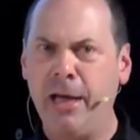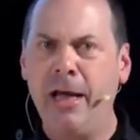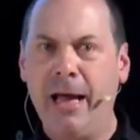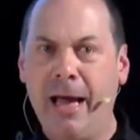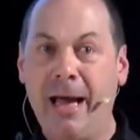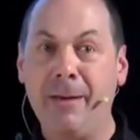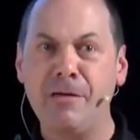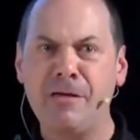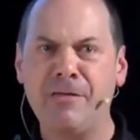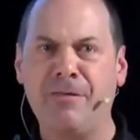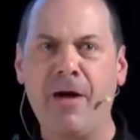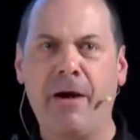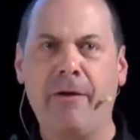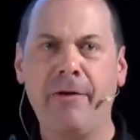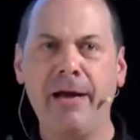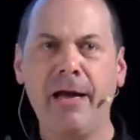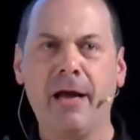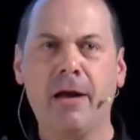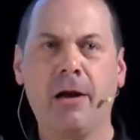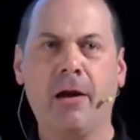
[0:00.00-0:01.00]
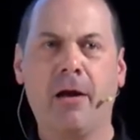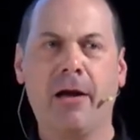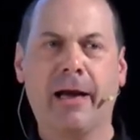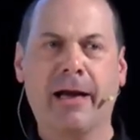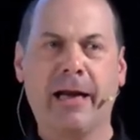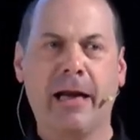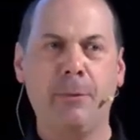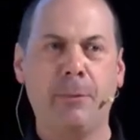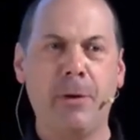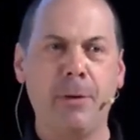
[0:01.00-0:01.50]
it was very
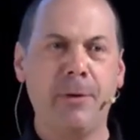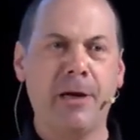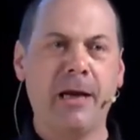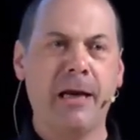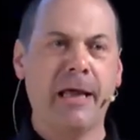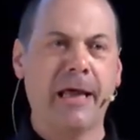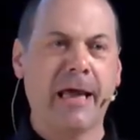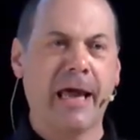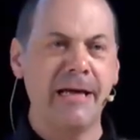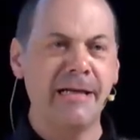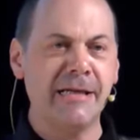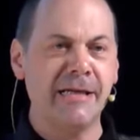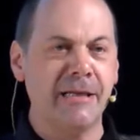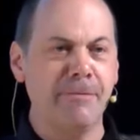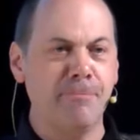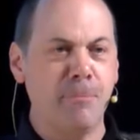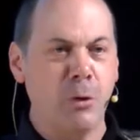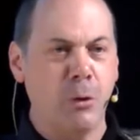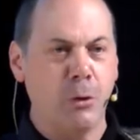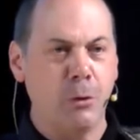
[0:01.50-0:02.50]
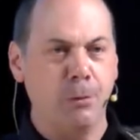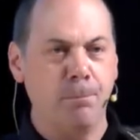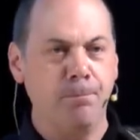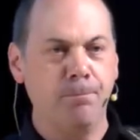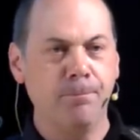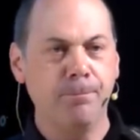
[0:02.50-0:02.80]
unlikely we were going to get to the moon.